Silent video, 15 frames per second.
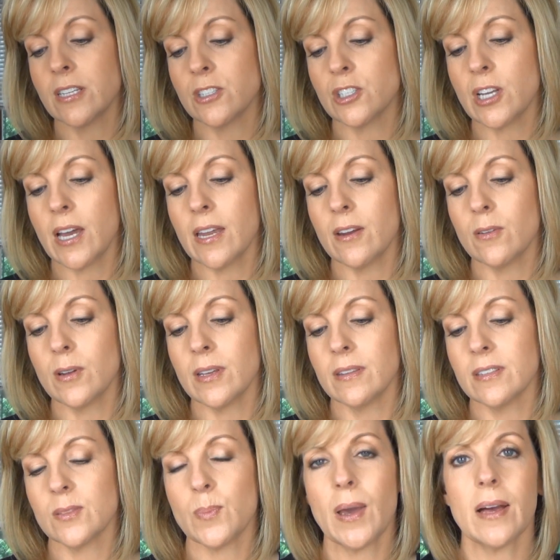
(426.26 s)
shadow in
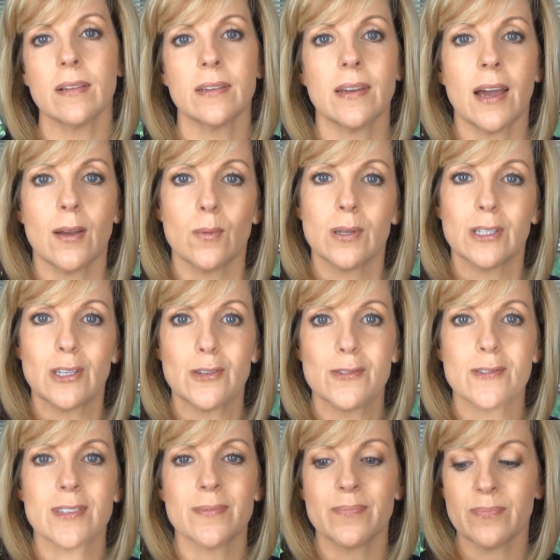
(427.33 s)
this palette I will
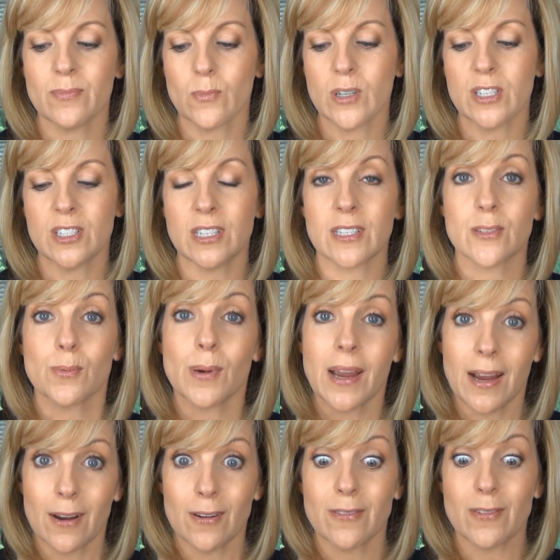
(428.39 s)
use, which is
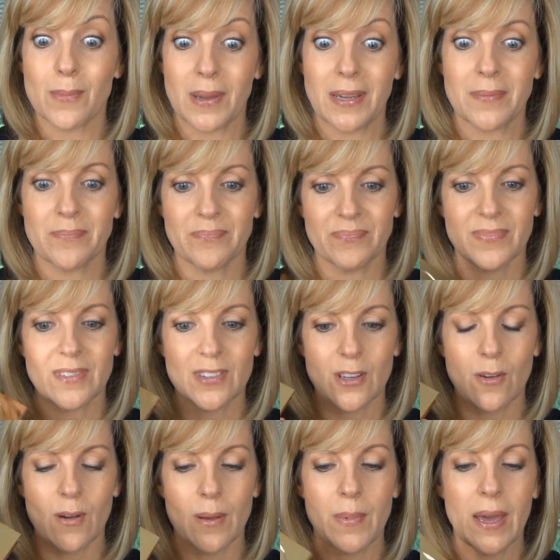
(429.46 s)
rare for me.
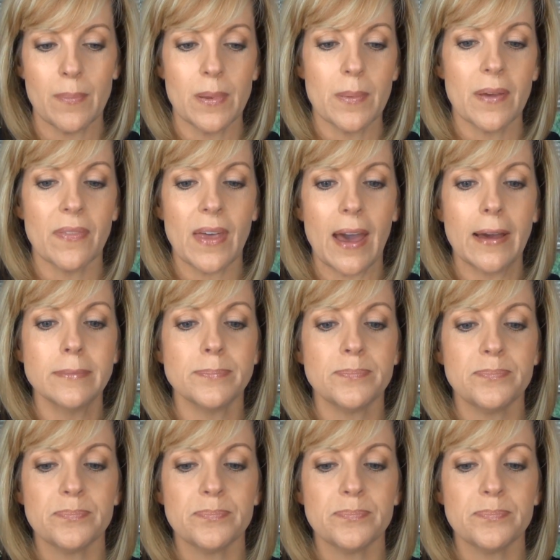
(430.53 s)
So I'm happy about that.